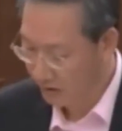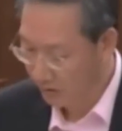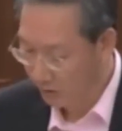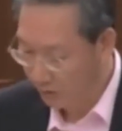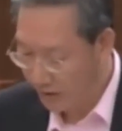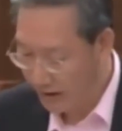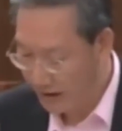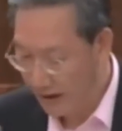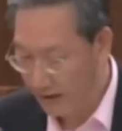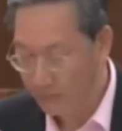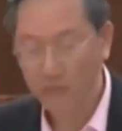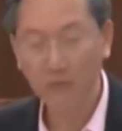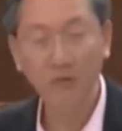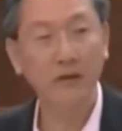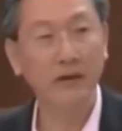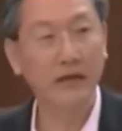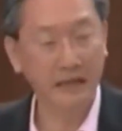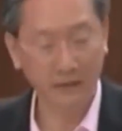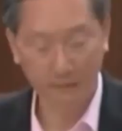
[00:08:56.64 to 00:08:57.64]
with them
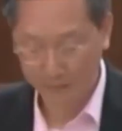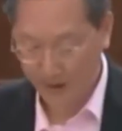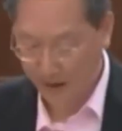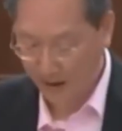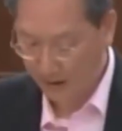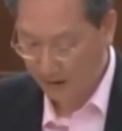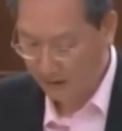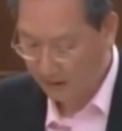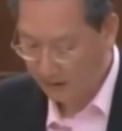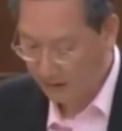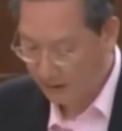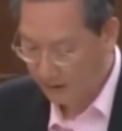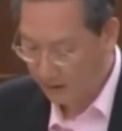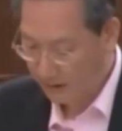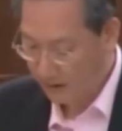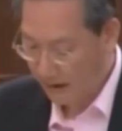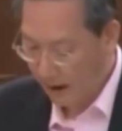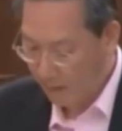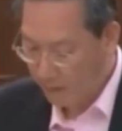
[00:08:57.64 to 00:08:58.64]
in the past,
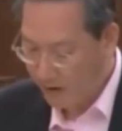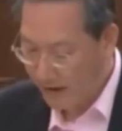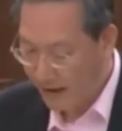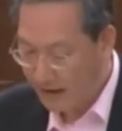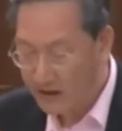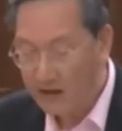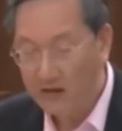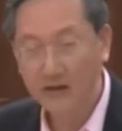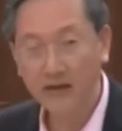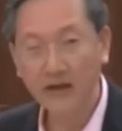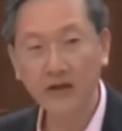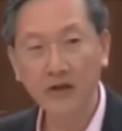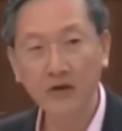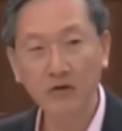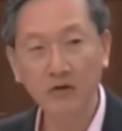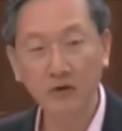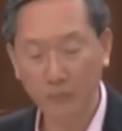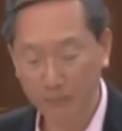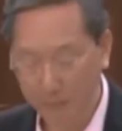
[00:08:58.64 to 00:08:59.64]
and we can
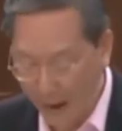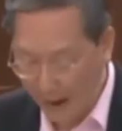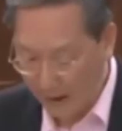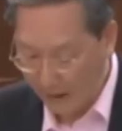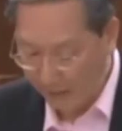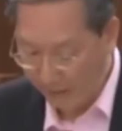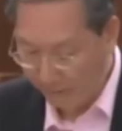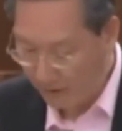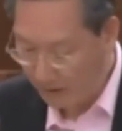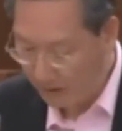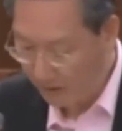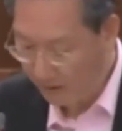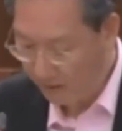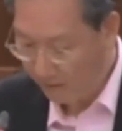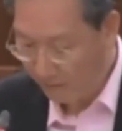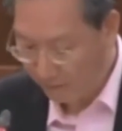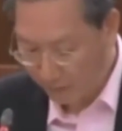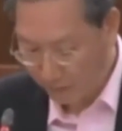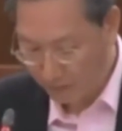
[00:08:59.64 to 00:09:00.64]
continue to benefit
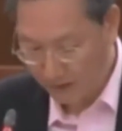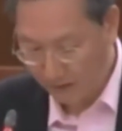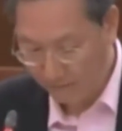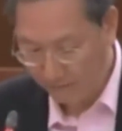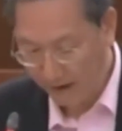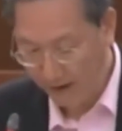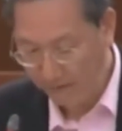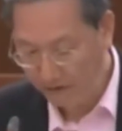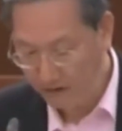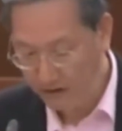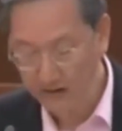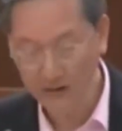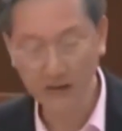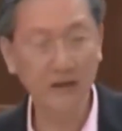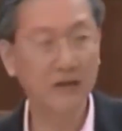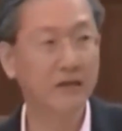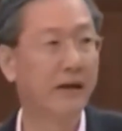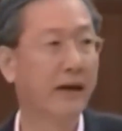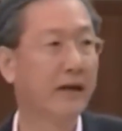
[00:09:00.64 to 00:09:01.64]
from the
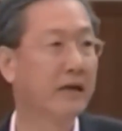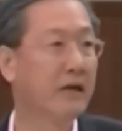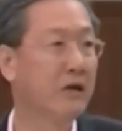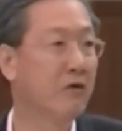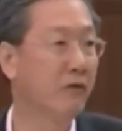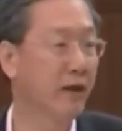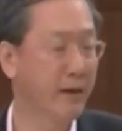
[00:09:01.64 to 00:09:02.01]
vibrancy that new